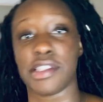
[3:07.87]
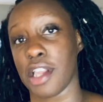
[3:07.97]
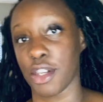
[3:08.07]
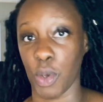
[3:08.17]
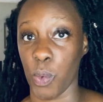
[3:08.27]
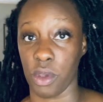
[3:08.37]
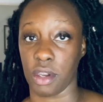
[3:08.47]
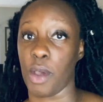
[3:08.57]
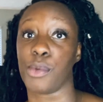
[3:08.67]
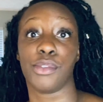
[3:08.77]
and I don't want to
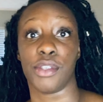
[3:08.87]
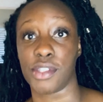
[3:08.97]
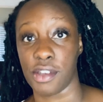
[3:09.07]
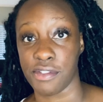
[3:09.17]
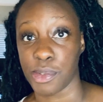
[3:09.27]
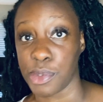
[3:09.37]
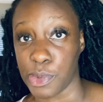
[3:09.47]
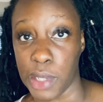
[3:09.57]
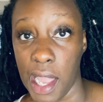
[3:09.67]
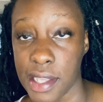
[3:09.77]
coast on the surface with you
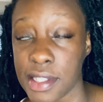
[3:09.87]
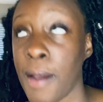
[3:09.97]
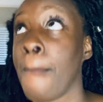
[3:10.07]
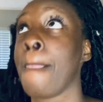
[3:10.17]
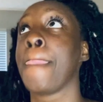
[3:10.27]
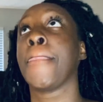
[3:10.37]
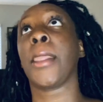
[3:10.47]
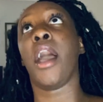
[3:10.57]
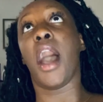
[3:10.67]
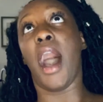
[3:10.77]
guys.
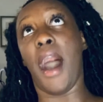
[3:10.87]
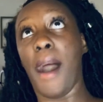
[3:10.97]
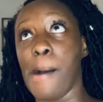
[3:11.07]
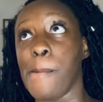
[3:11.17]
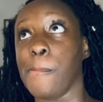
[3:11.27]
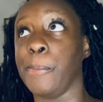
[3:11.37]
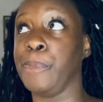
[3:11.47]
How